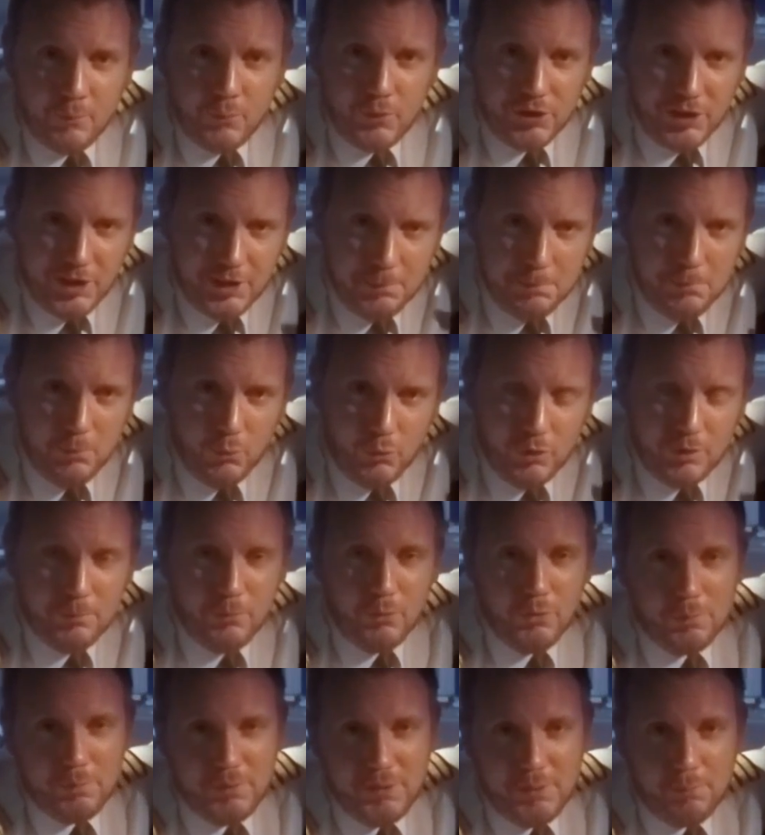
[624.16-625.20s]
We're getting more and
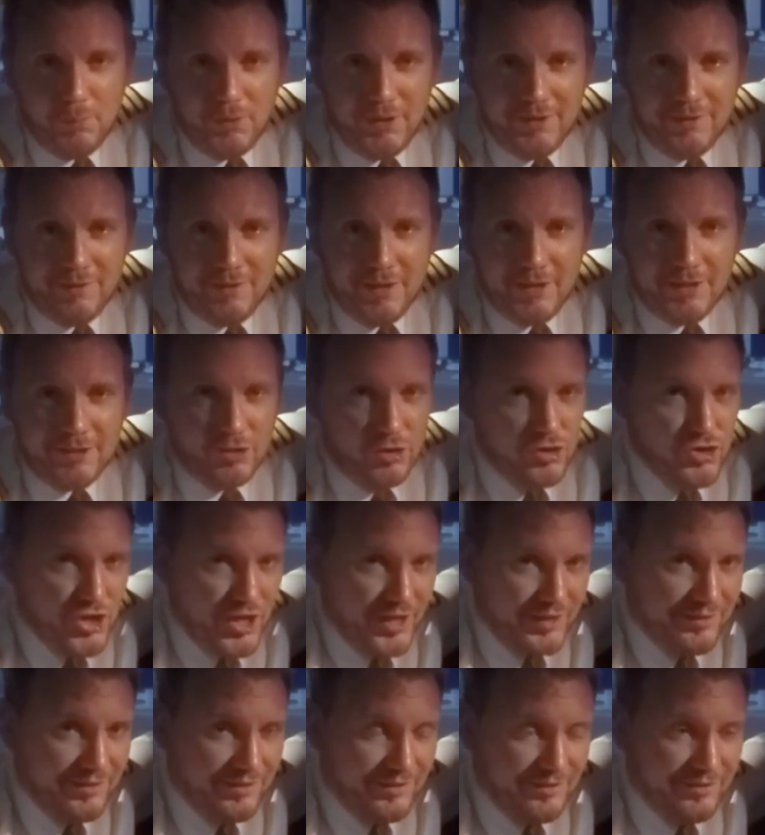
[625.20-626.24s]
more people in there. The
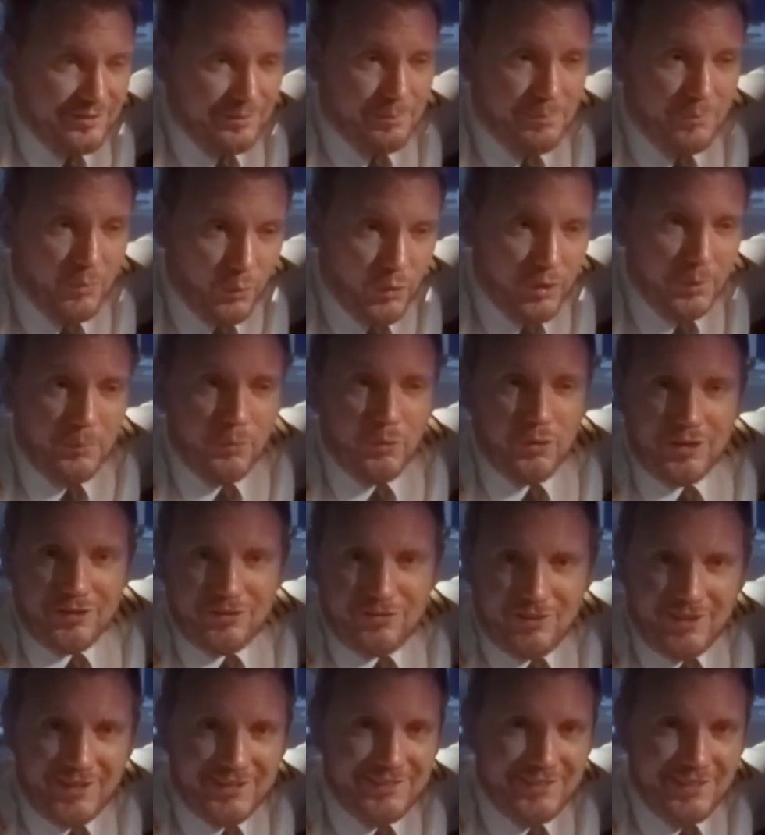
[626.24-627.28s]
chat is more and more
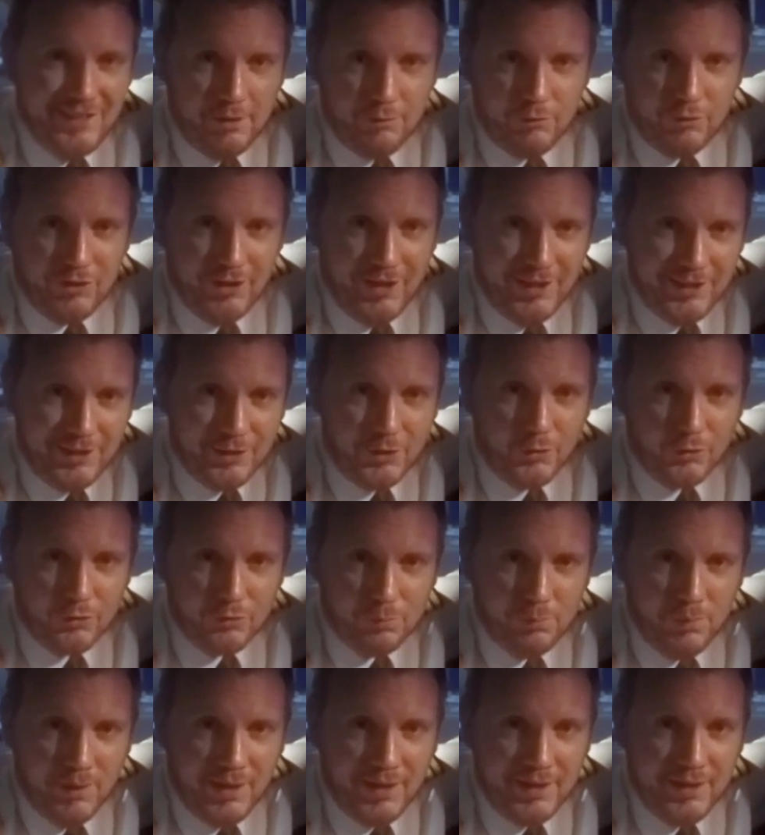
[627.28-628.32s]
exciting every day that
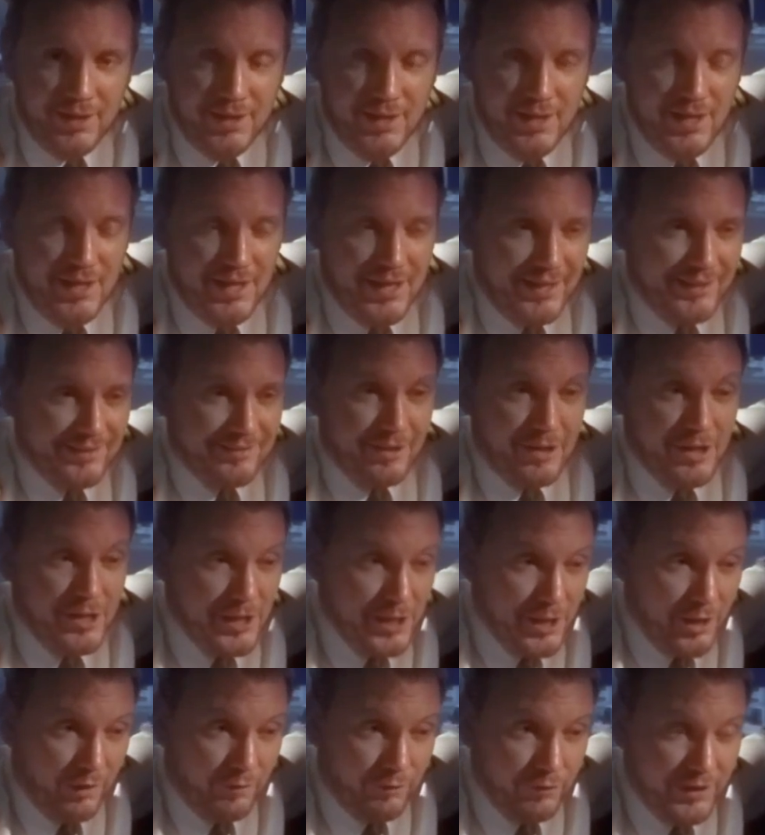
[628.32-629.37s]
goes by. It's a
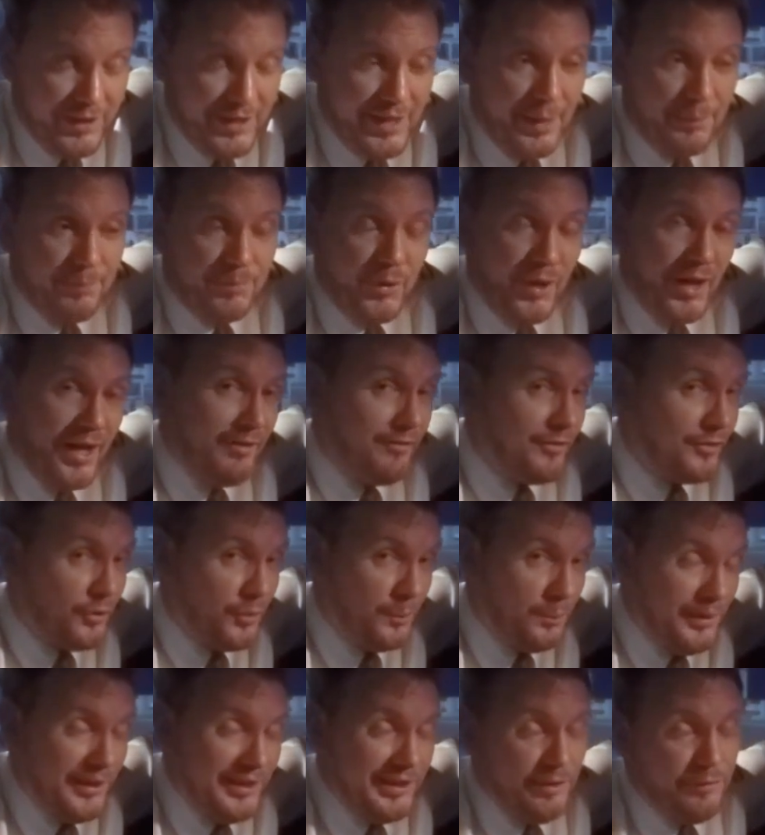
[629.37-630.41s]
lovely app to have. It's
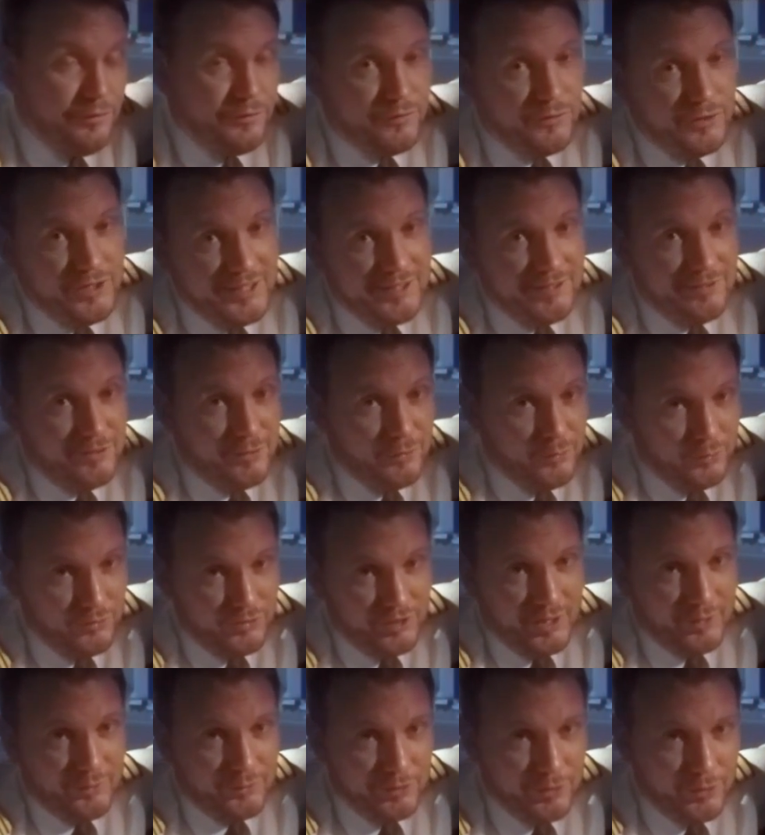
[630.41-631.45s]
completely free to
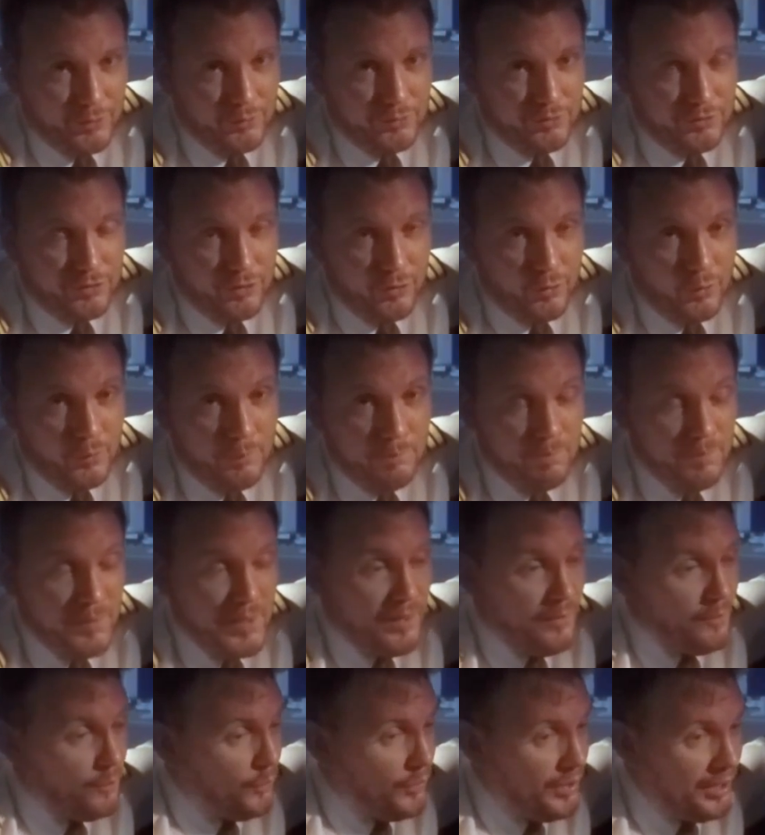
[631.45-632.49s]
download. So
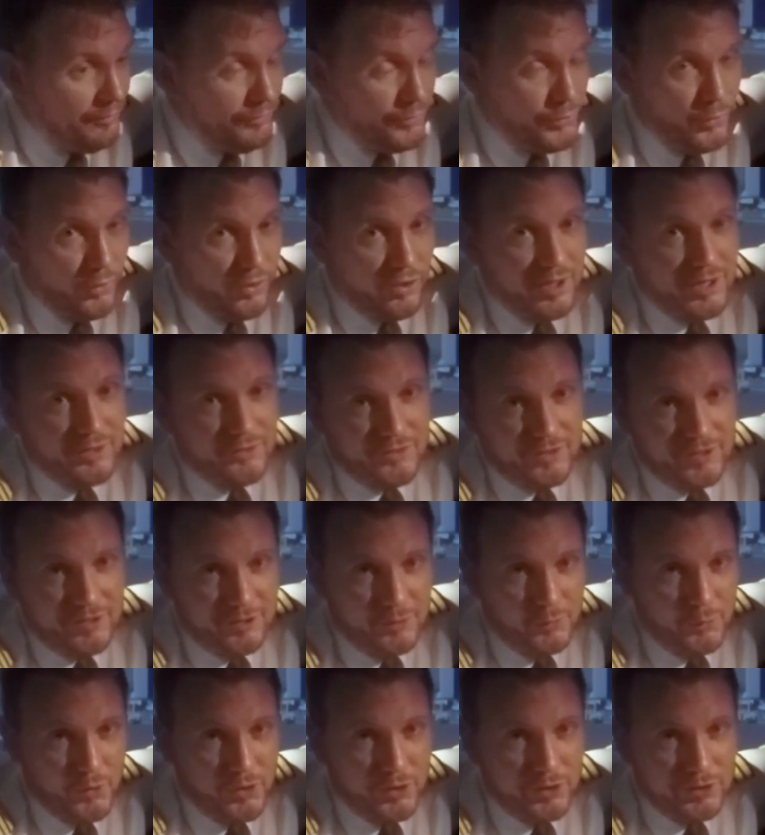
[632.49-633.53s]
wherever you are out there in
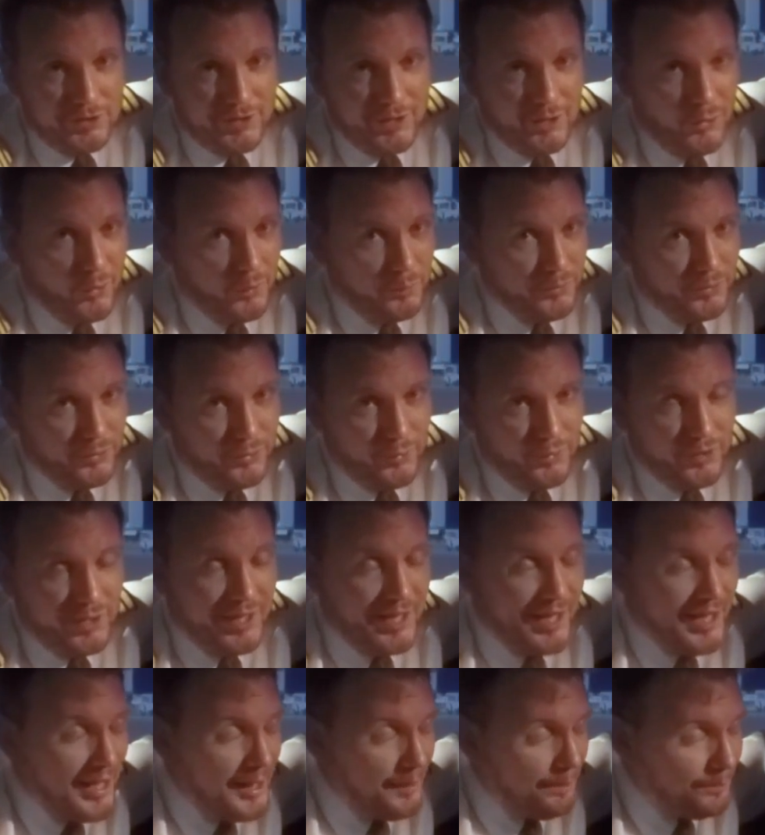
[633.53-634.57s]
the world, I hope you're doing
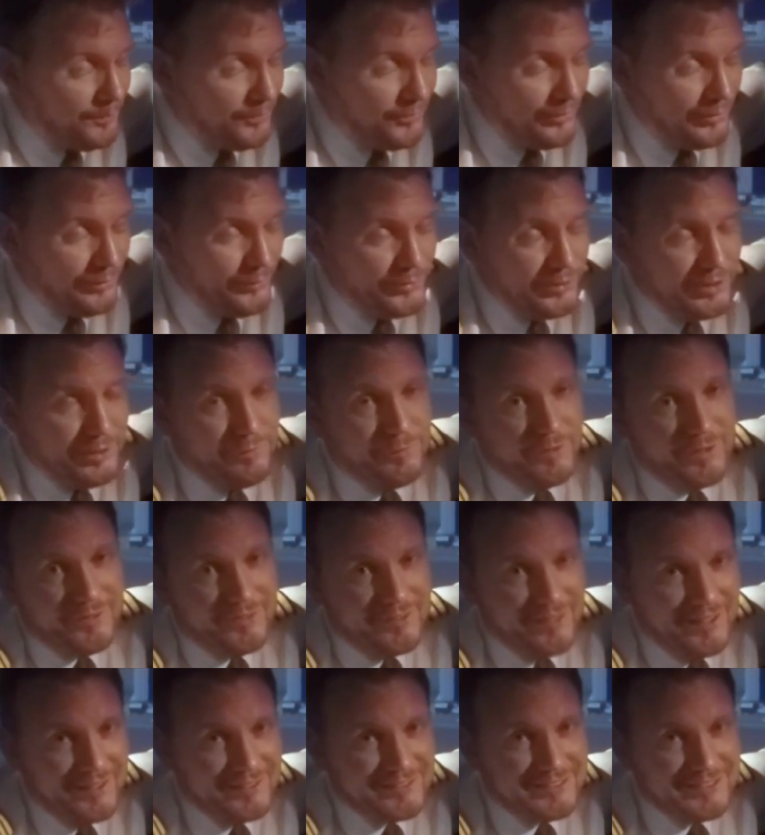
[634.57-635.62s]
absolutely
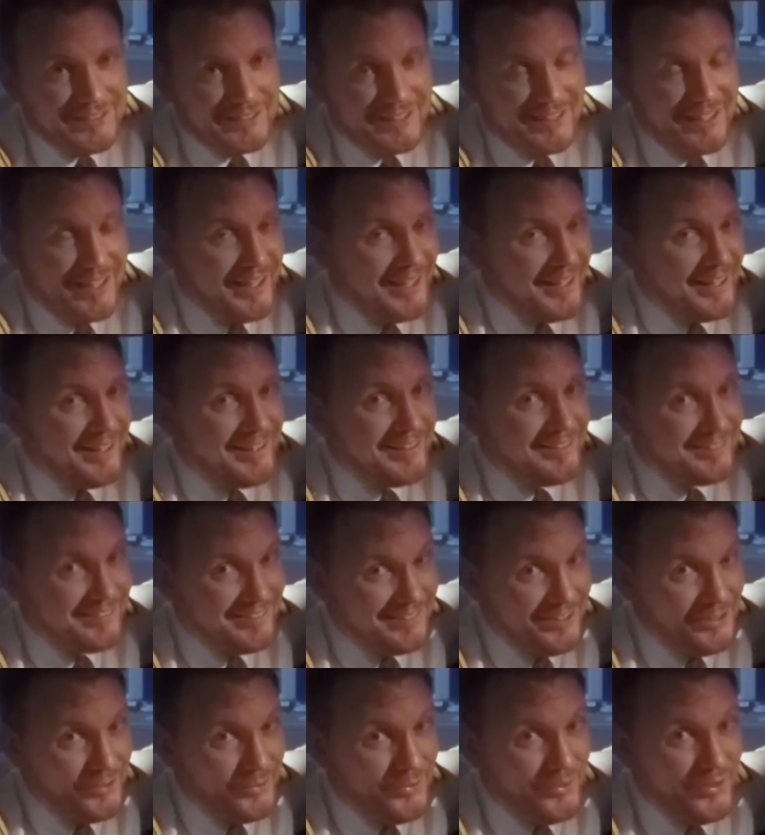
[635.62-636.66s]
fantastic. And I'll
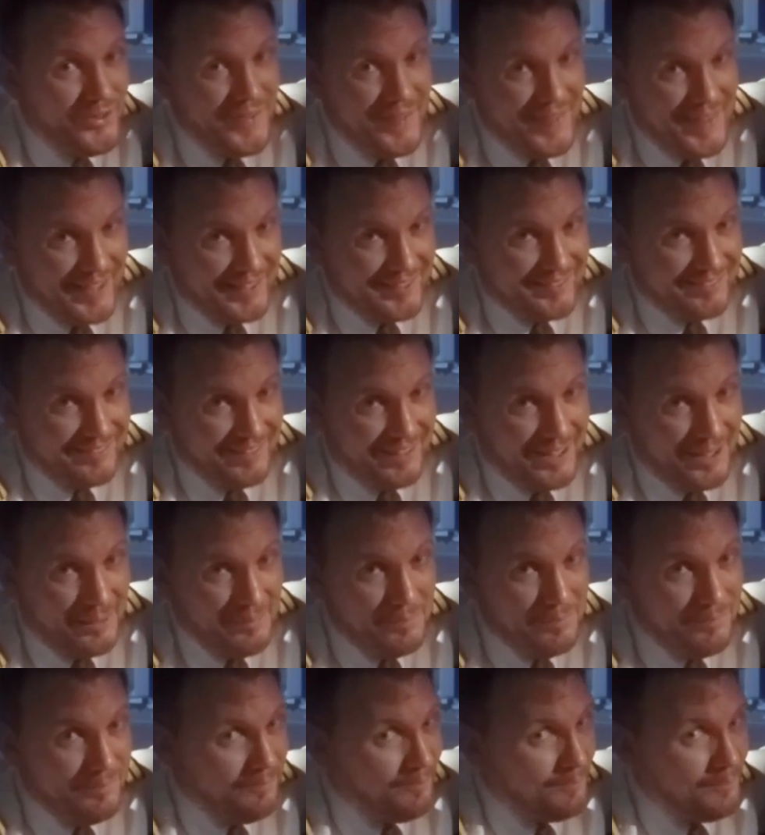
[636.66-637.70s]
see you next time.
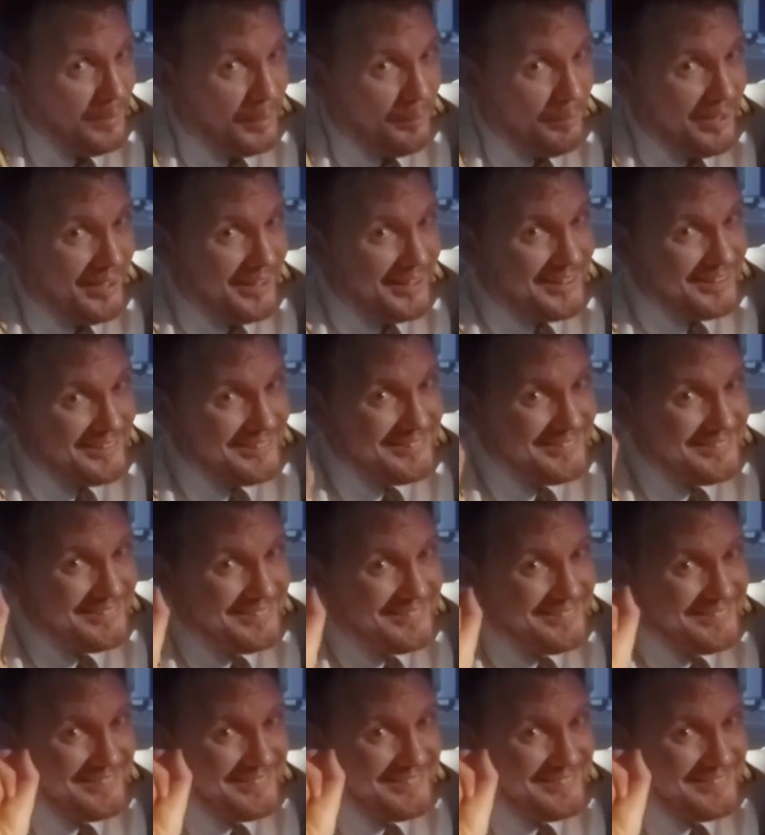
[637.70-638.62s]
Bye-bye.